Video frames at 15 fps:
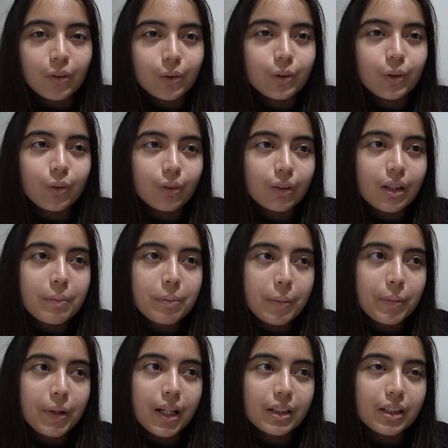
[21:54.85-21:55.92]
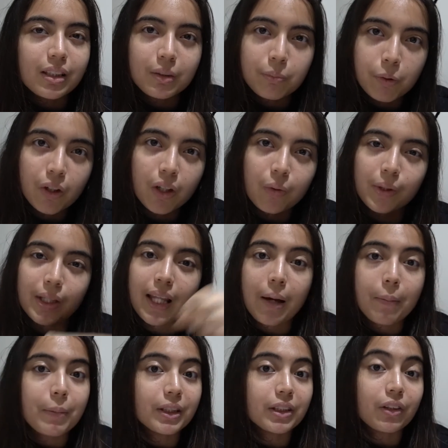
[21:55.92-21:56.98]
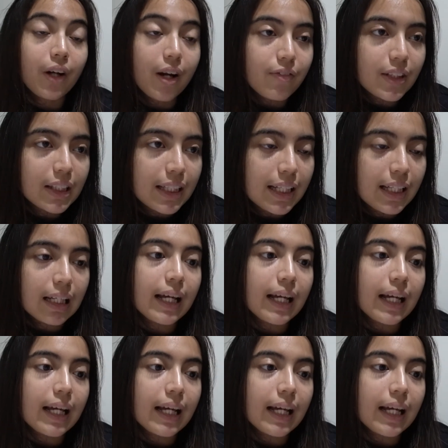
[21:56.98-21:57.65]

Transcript: also don't think people actually spoke it with that much gravity.